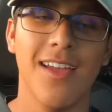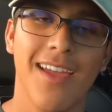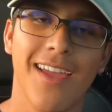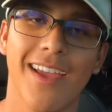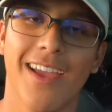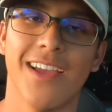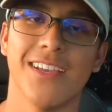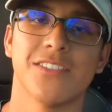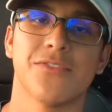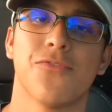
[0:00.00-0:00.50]

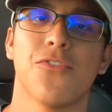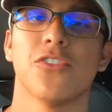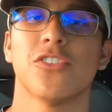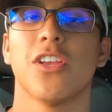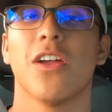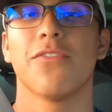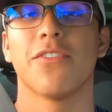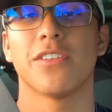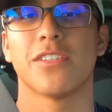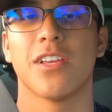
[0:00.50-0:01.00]
Hey guys,
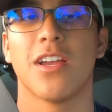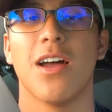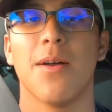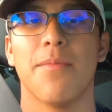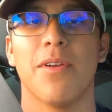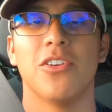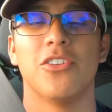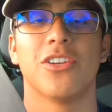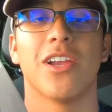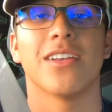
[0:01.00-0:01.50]
first off the
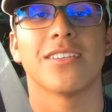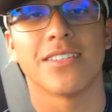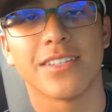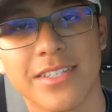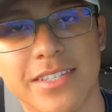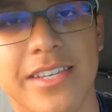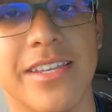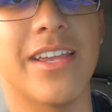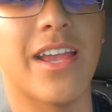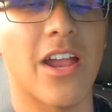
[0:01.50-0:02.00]
top, as you guys
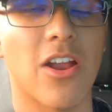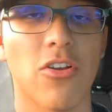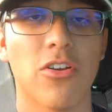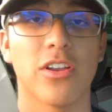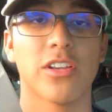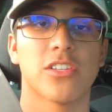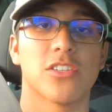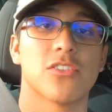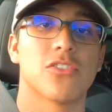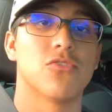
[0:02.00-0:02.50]
can see,
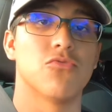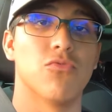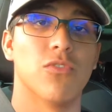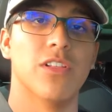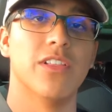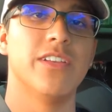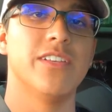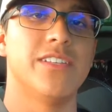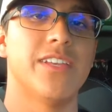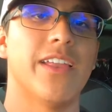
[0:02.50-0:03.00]
Eric's
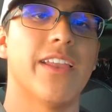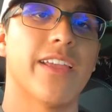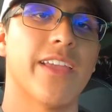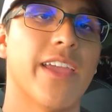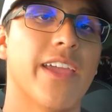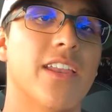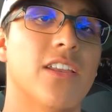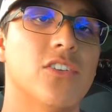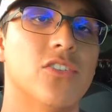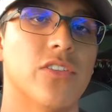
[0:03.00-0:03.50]
really
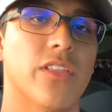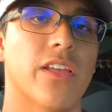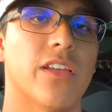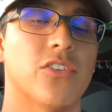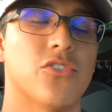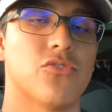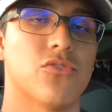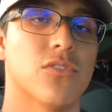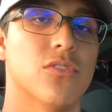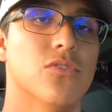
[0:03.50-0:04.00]
dedicated to
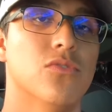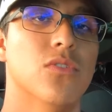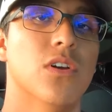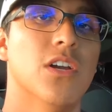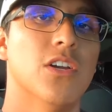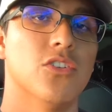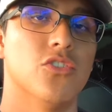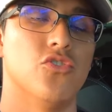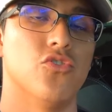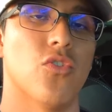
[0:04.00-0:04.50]
that true
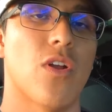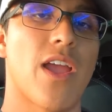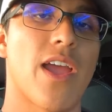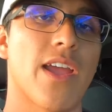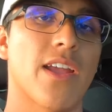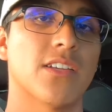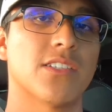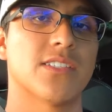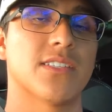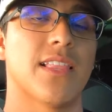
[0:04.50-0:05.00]

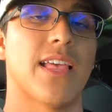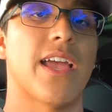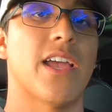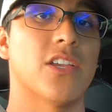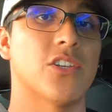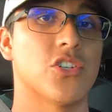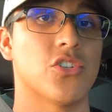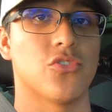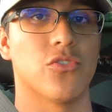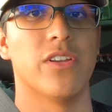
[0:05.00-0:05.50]
drag
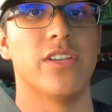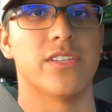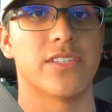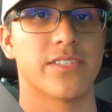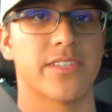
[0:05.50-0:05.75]
/ street